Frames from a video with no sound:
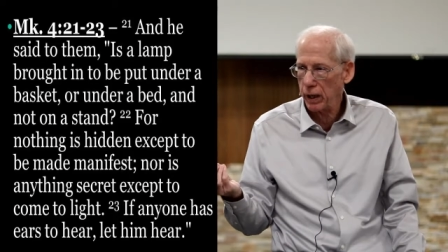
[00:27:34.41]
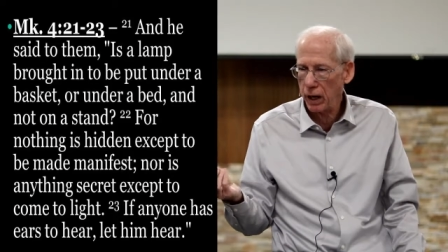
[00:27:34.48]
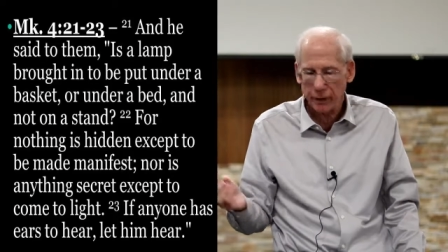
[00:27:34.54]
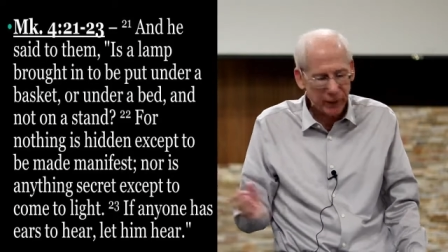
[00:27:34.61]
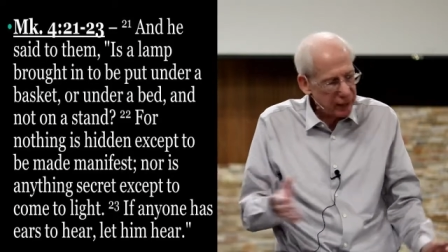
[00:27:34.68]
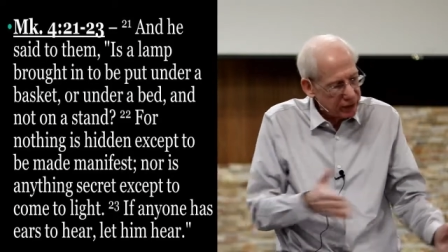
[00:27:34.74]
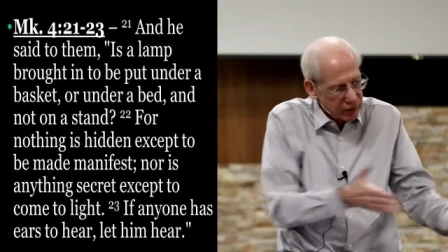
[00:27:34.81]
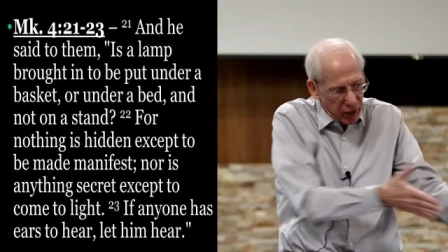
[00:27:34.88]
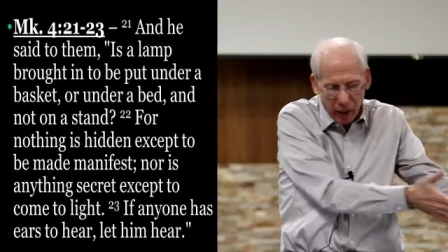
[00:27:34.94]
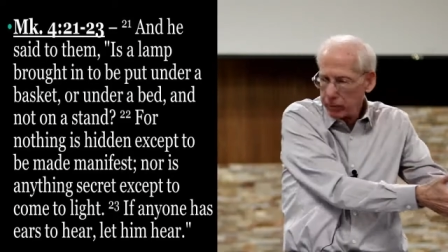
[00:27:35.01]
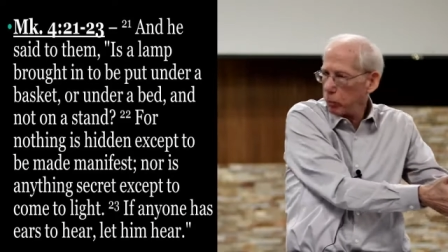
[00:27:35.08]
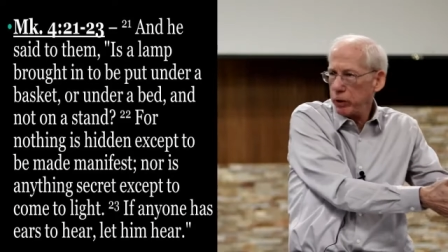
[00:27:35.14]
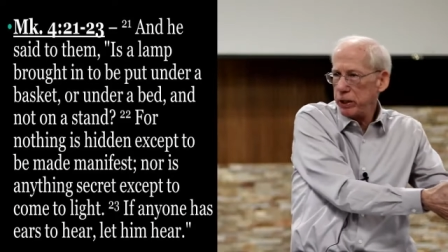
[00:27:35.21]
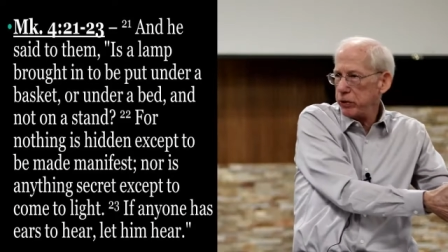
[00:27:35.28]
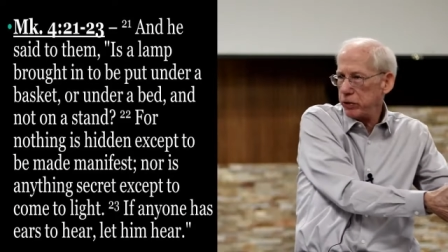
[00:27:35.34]
to God. That's
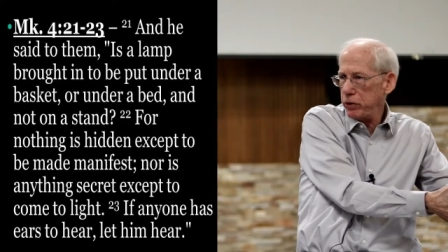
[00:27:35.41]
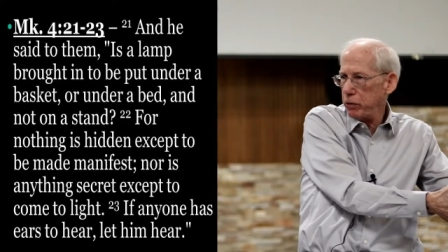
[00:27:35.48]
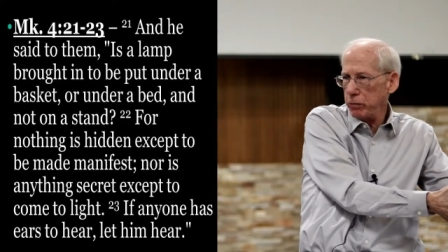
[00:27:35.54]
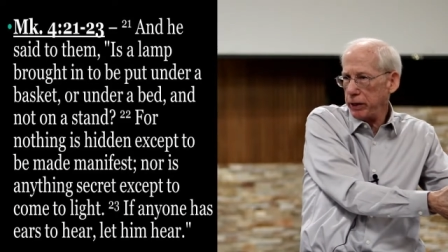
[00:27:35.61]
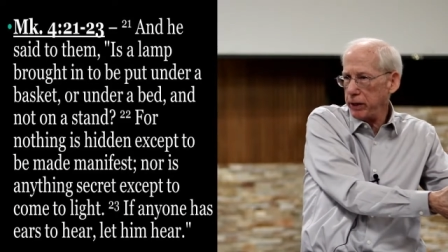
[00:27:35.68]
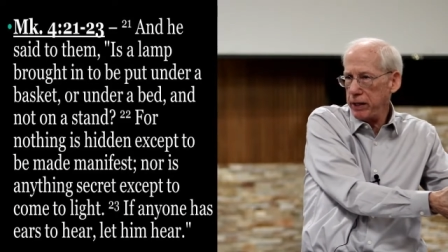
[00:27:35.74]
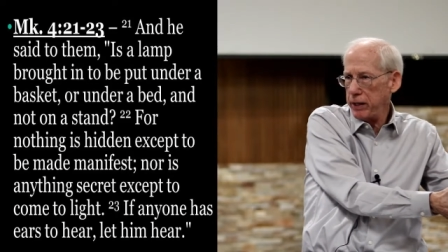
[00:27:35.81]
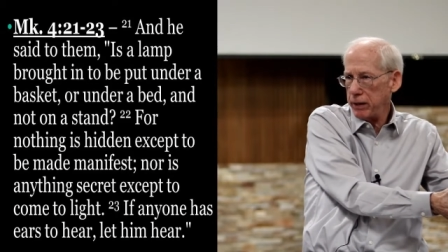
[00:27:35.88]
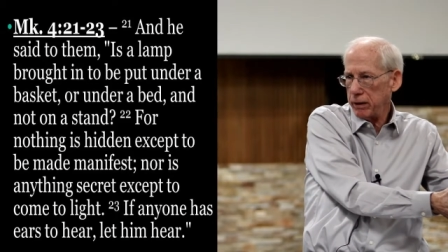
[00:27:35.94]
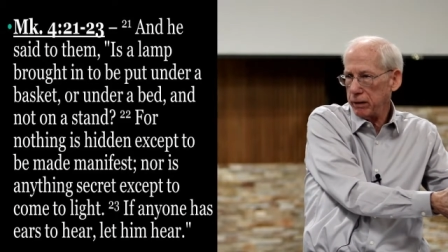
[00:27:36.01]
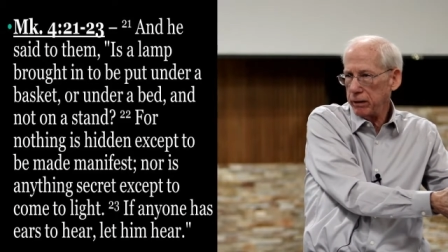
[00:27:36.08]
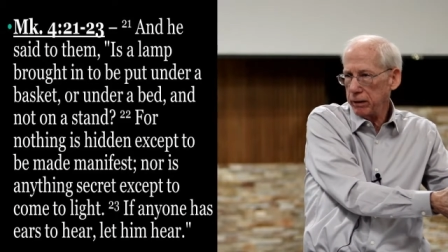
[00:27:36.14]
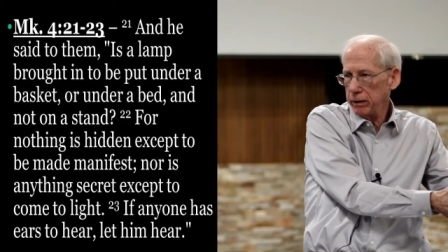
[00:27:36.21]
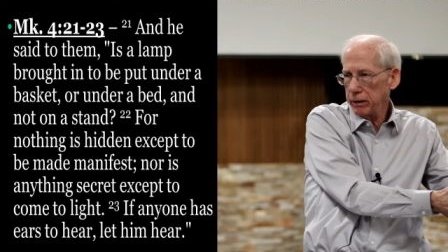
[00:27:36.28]
not what he's doing here.